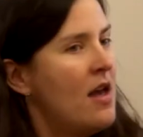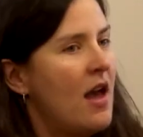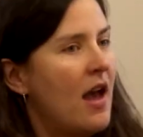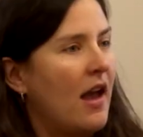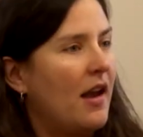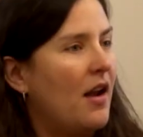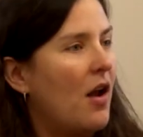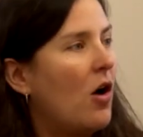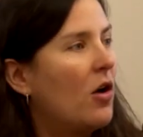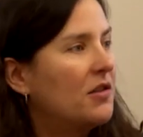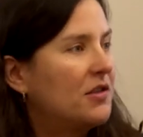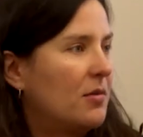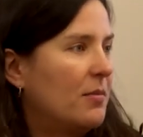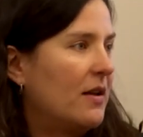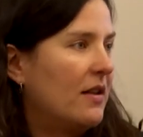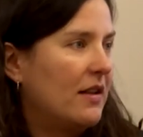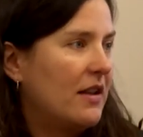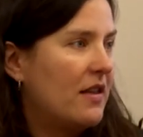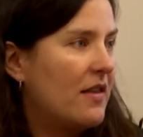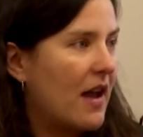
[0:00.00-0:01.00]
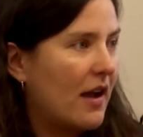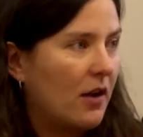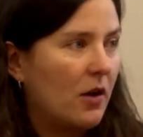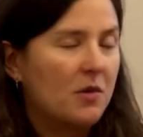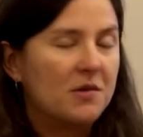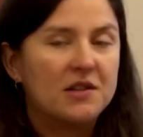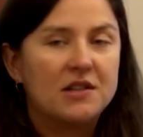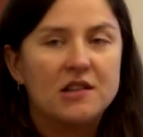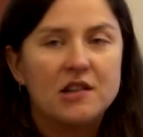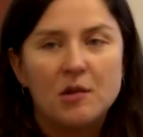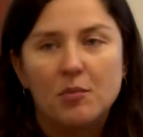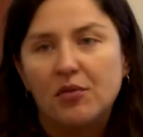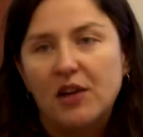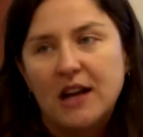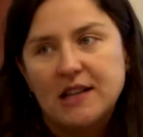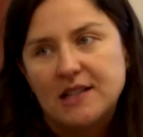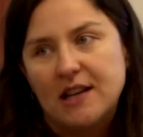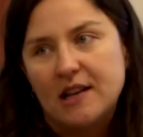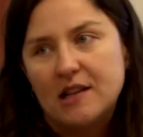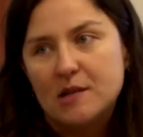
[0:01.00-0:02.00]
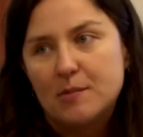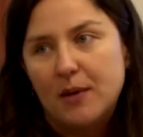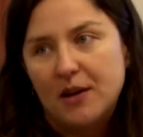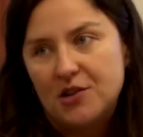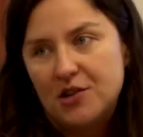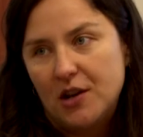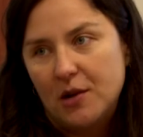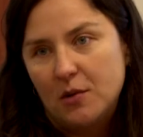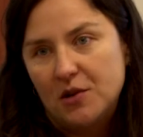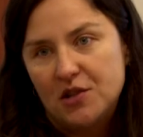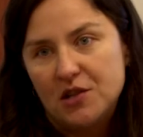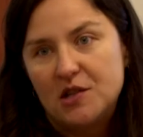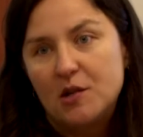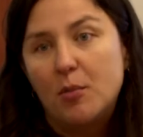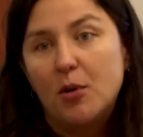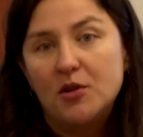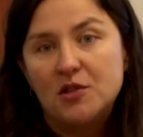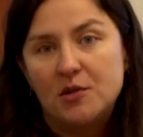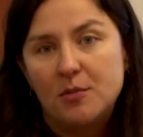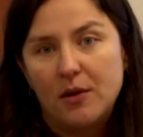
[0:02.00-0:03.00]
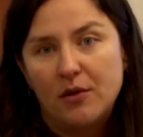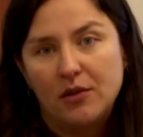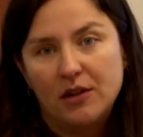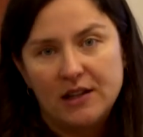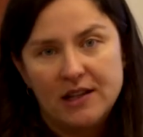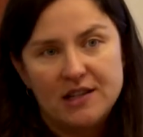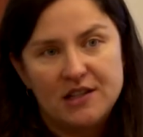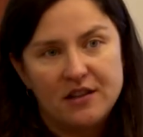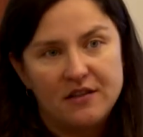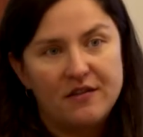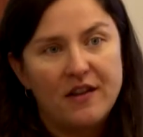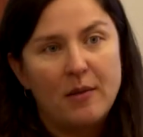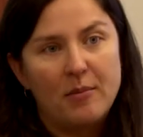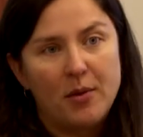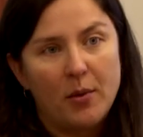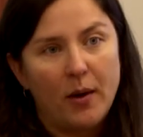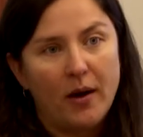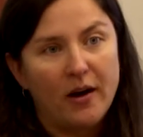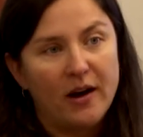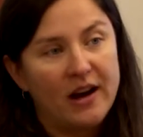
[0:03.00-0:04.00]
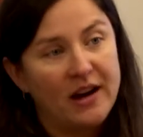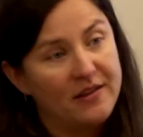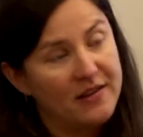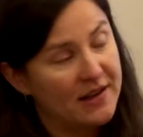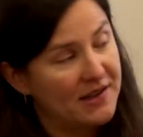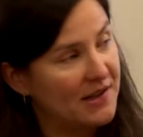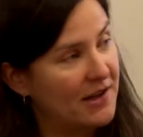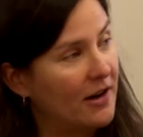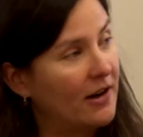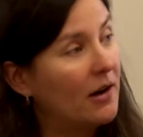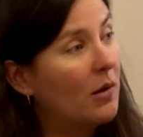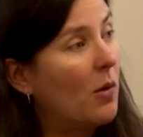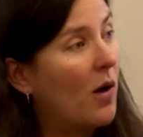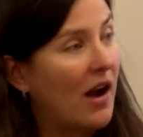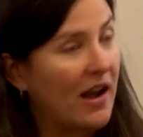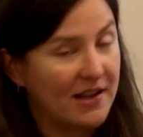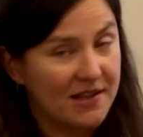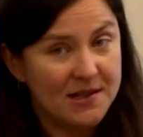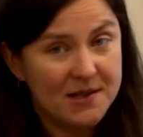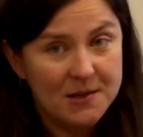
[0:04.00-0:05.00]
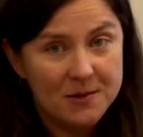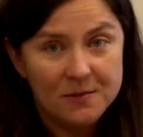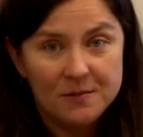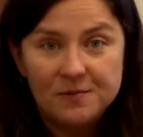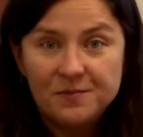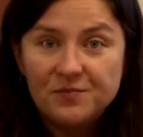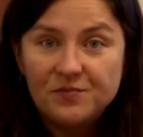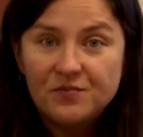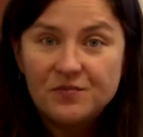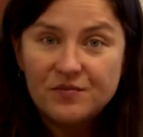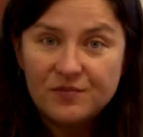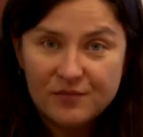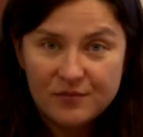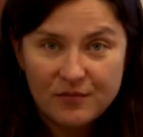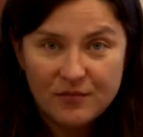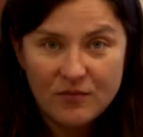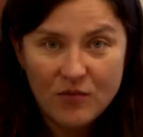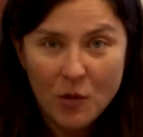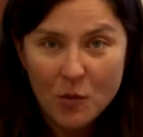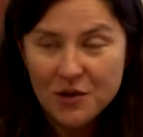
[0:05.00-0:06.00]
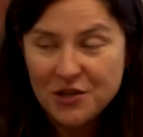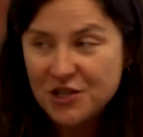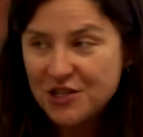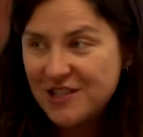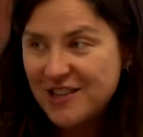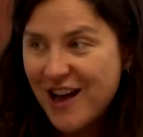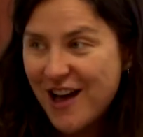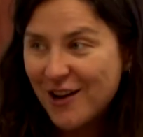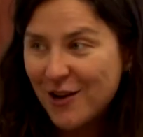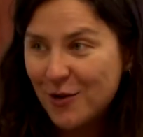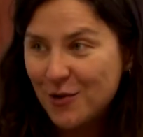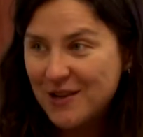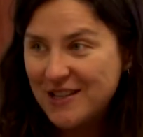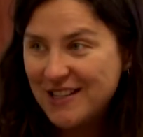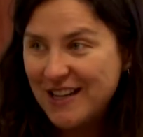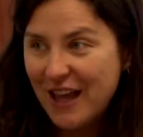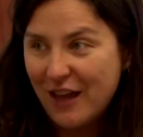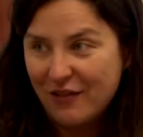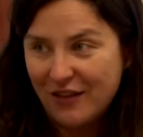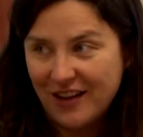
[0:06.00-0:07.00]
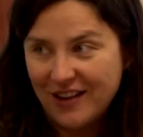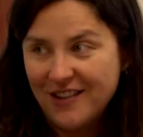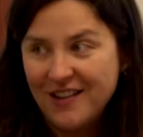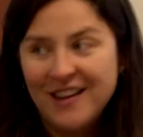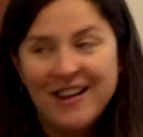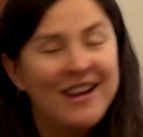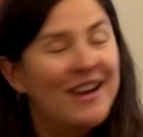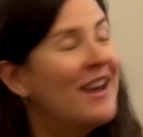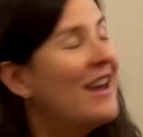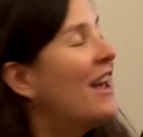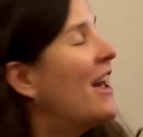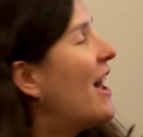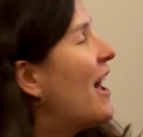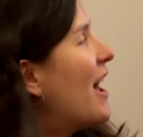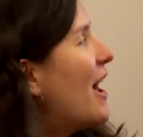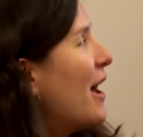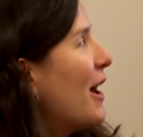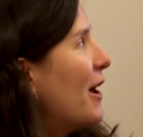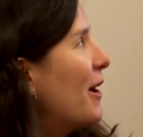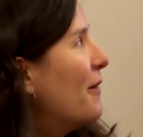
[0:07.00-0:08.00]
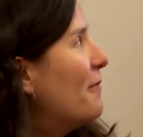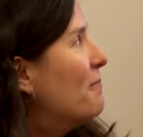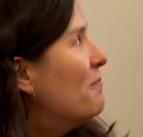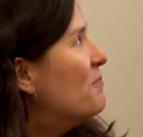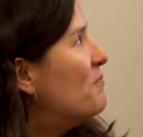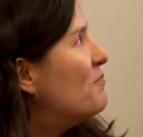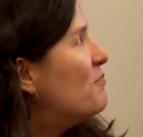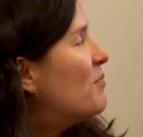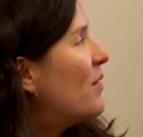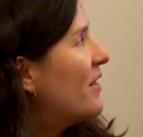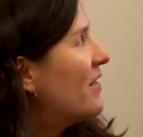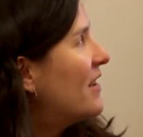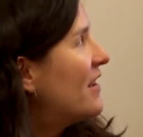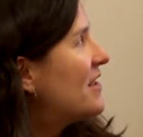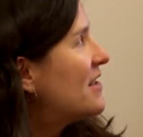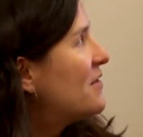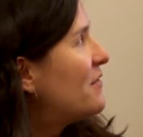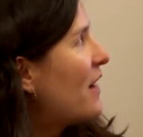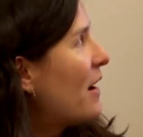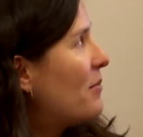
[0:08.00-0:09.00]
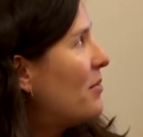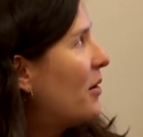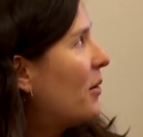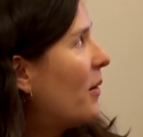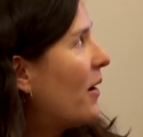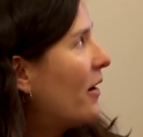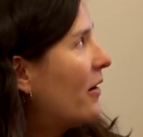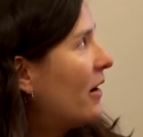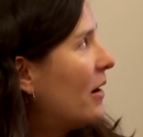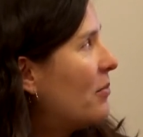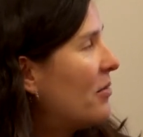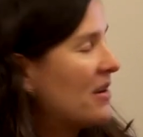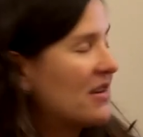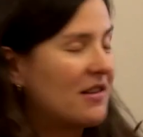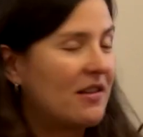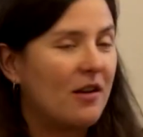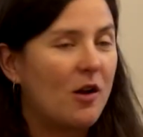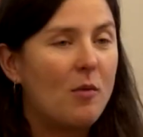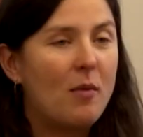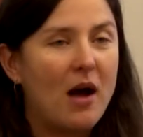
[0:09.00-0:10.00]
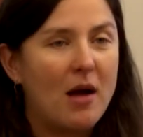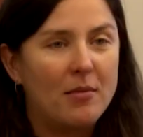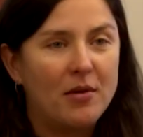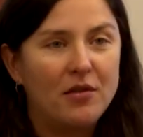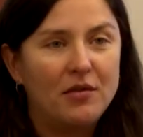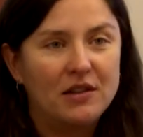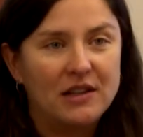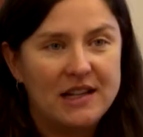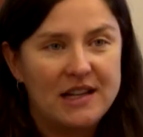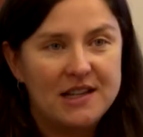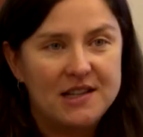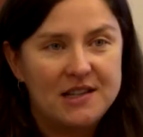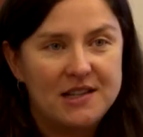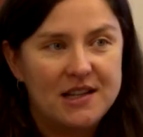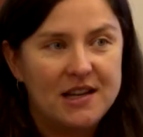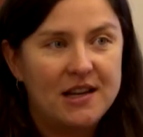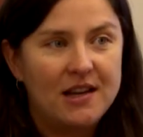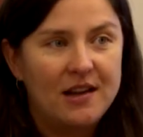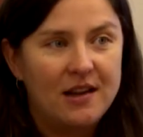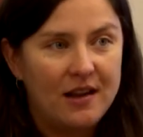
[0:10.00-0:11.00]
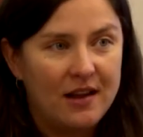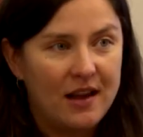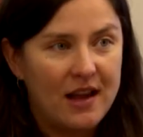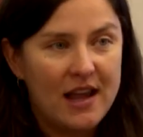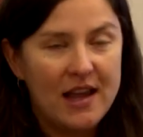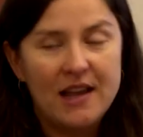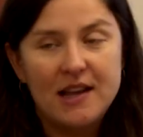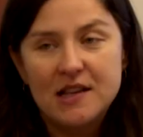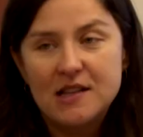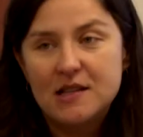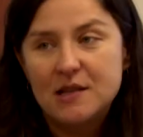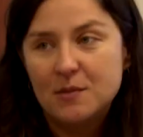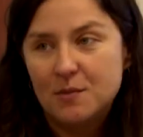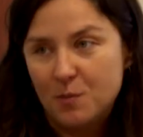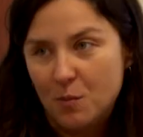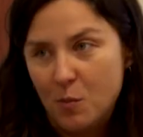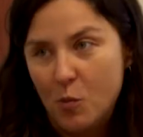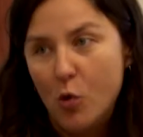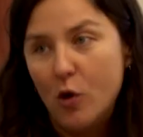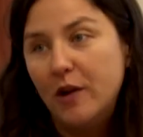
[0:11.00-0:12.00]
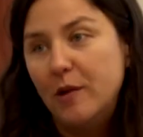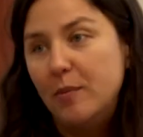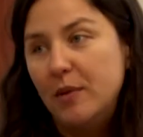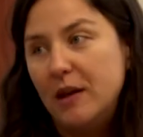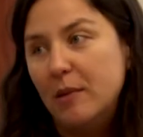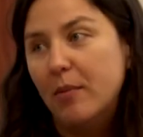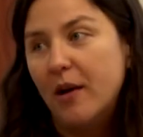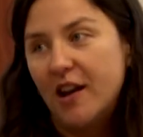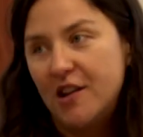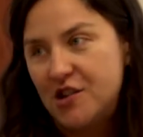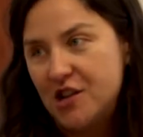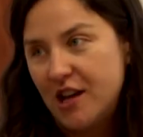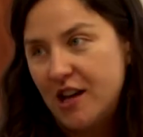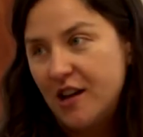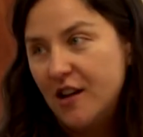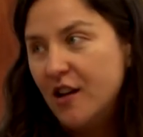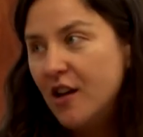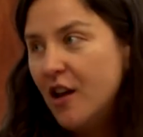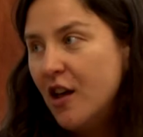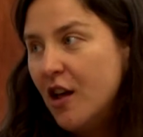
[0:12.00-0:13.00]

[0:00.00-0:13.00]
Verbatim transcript: And ultimately, that goes into the president's budget, which is supposed to be released in February. And this year it was, which is not always a given. Um, but this February, President Obama released his would be budget